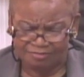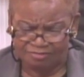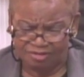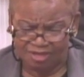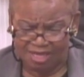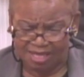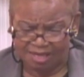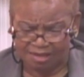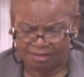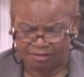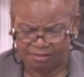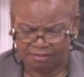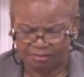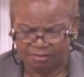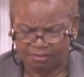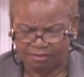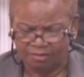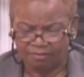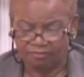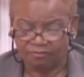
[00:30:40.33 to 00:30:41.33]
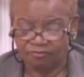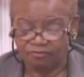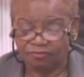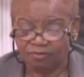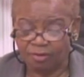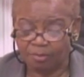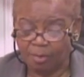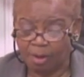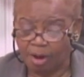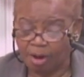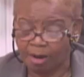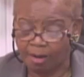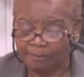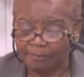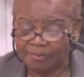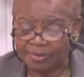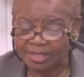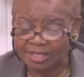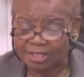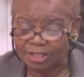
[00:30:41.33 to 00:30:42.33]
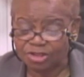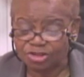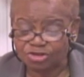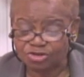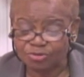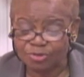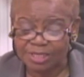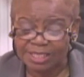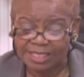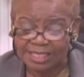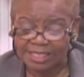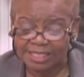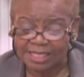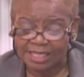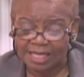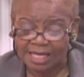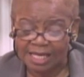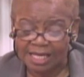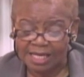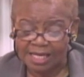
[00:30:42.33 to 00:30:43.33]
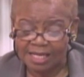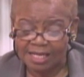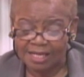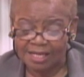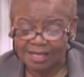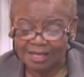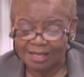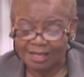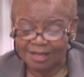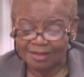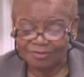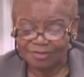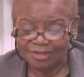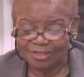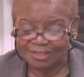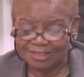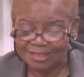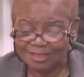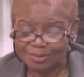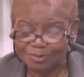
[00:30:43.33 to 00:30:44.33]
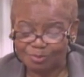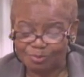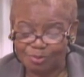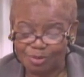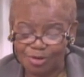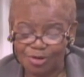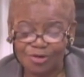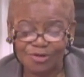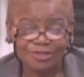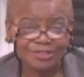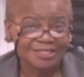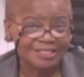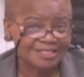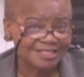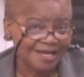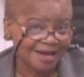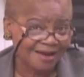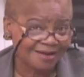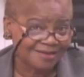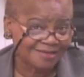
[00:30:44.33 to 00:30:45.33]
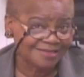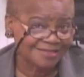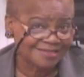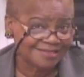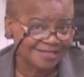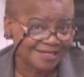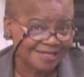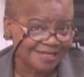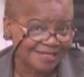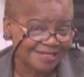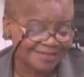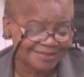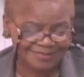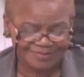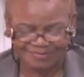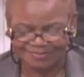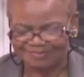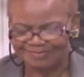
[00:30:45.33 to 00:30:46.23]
Then, from up in a tree, the little bird started singing.